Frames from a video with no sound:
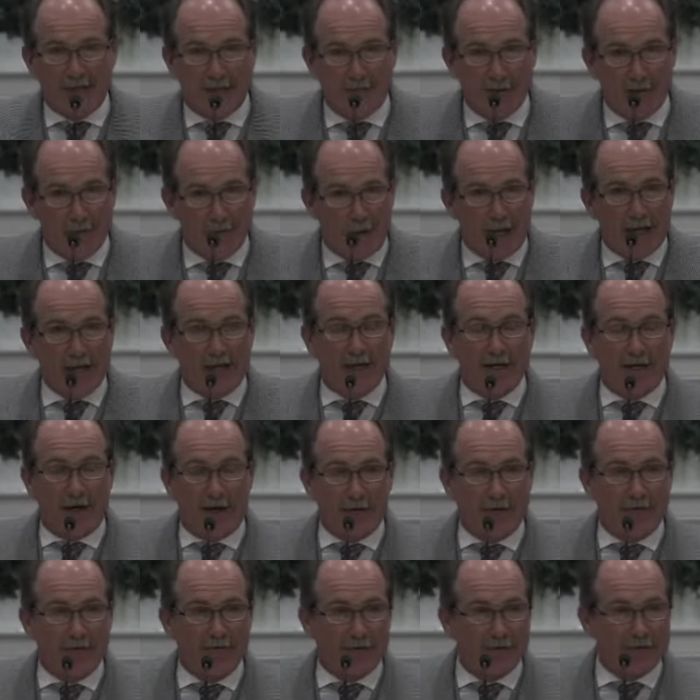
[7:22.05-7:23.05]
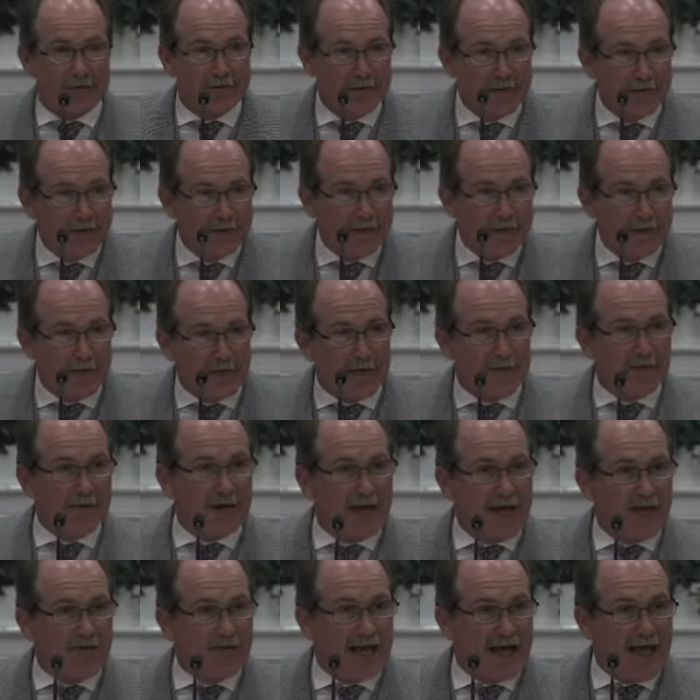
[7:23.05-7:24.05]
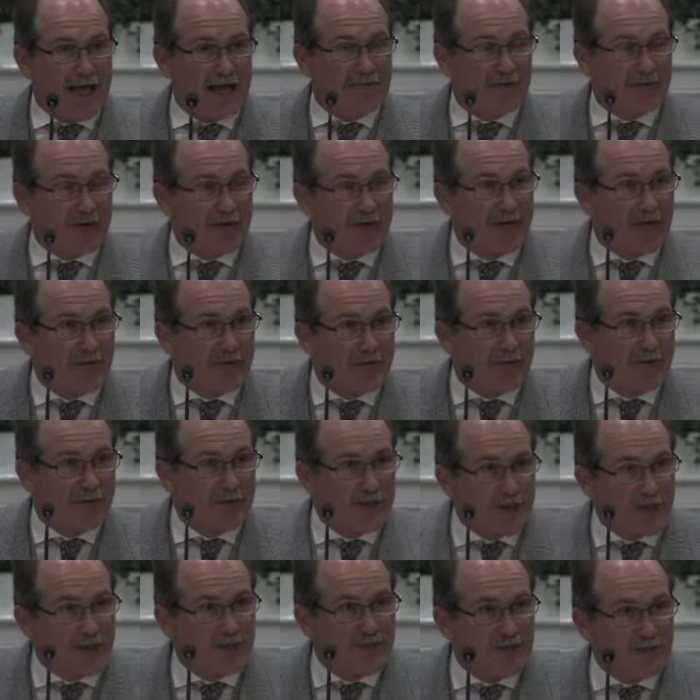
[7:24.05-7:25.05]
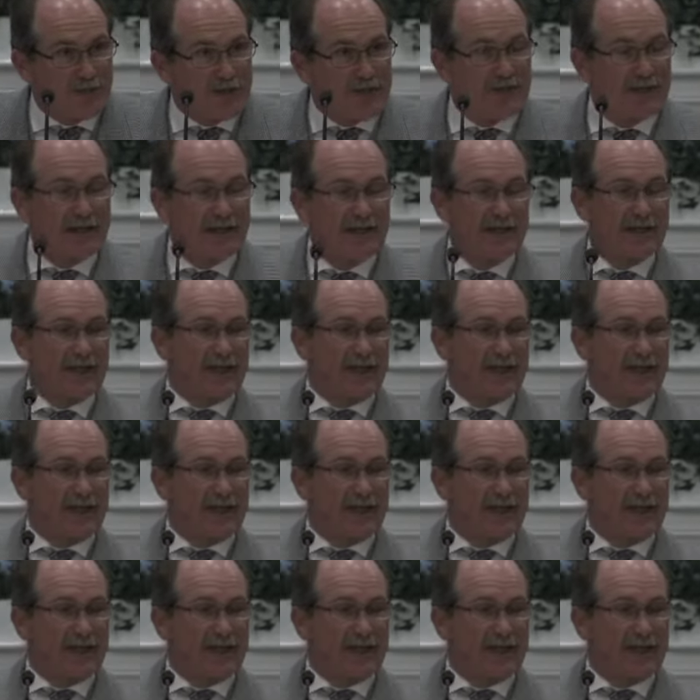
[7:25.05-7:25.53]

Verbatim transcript: I've been waiting on them to get around to having another reunion.